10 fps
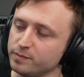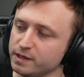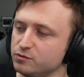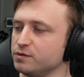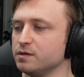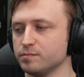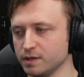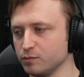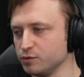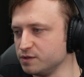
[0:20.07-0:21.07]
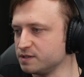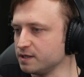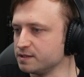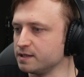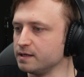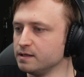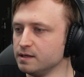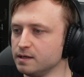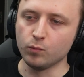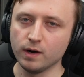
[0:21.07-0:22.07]
with the Patreon, but we'll discuss that.
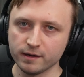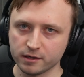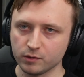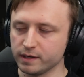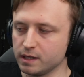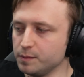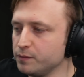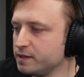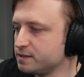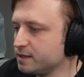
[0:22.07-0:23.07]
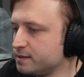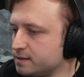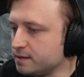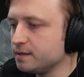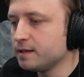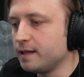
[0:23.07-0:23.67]
A while ago, I came up with this idea